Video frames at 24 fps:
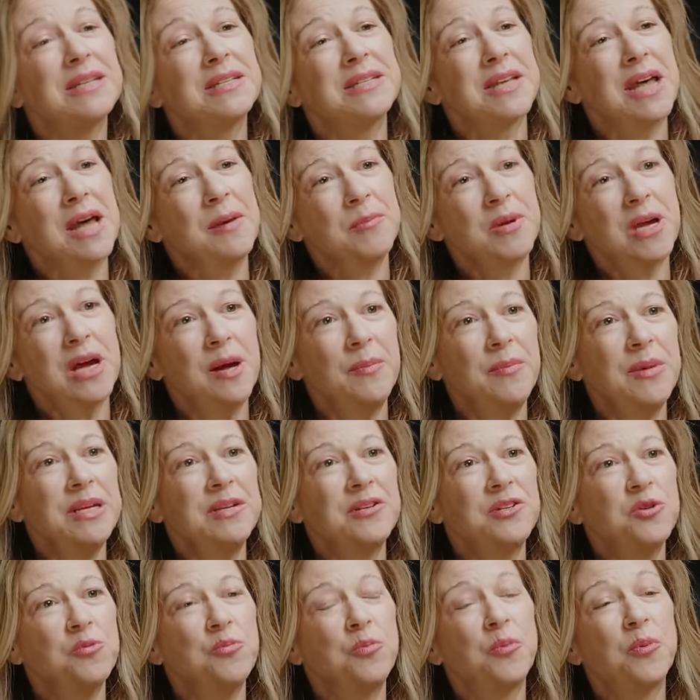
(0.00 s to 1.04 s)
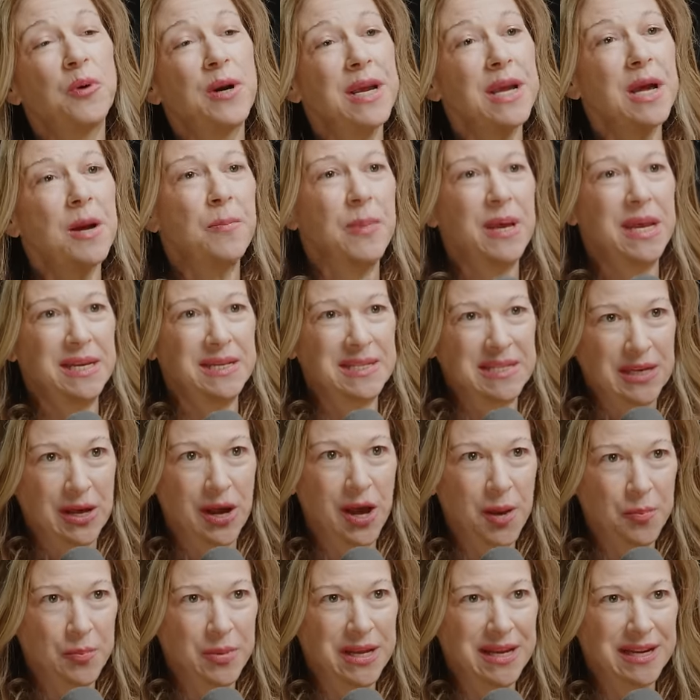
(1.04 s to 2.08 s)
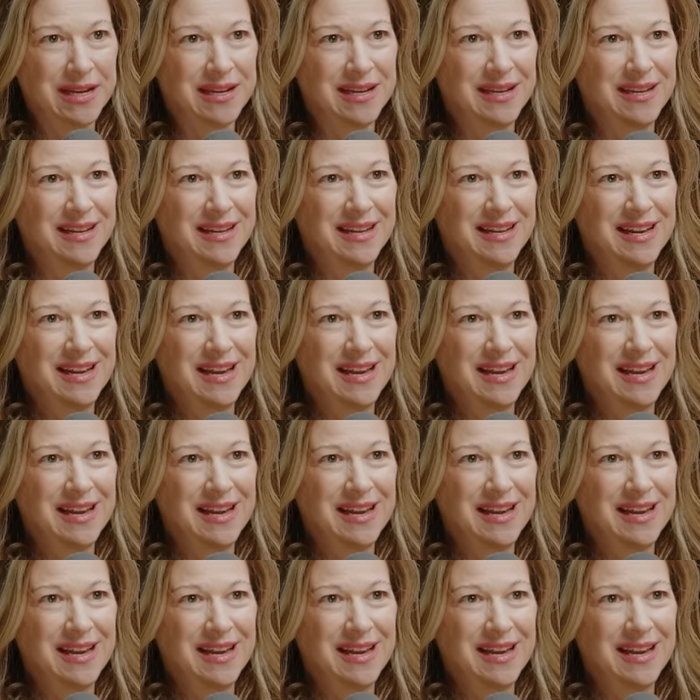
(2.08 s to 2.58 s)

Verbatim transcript: It's, I'm coming to bring up a topic.